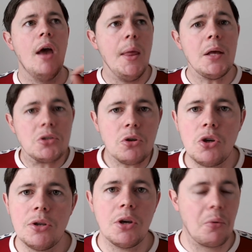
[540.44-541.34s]
And that's not
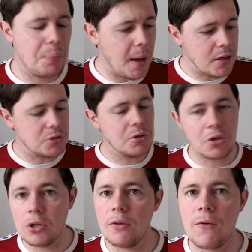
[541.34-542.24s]
good enough. That is not
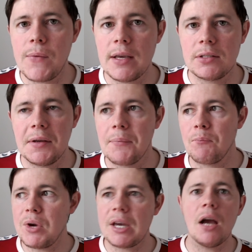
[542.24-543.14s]
good enough for West Ham.
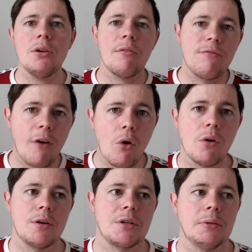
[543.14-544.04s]
We can't
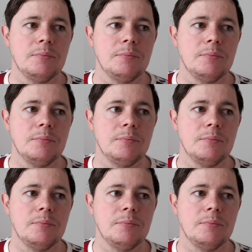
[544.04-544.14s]
afford,